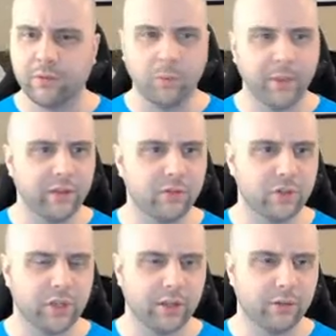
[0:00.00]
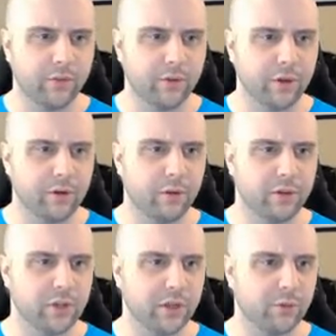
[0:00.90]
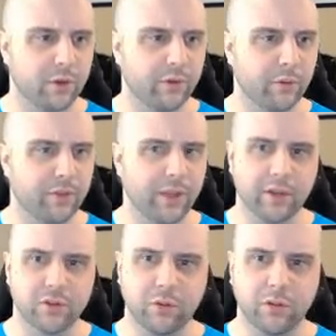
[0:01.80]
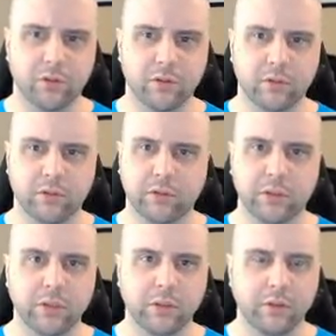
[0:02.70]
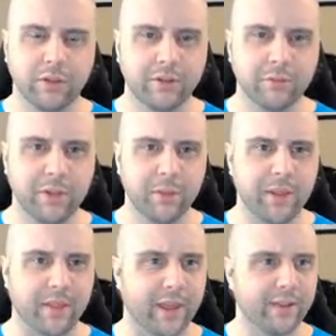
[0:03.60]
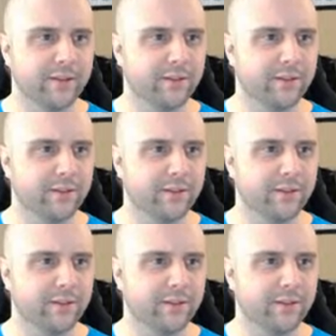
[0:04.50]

format child 12. No, I don't want child 12. I want the actual. No, don't give me that.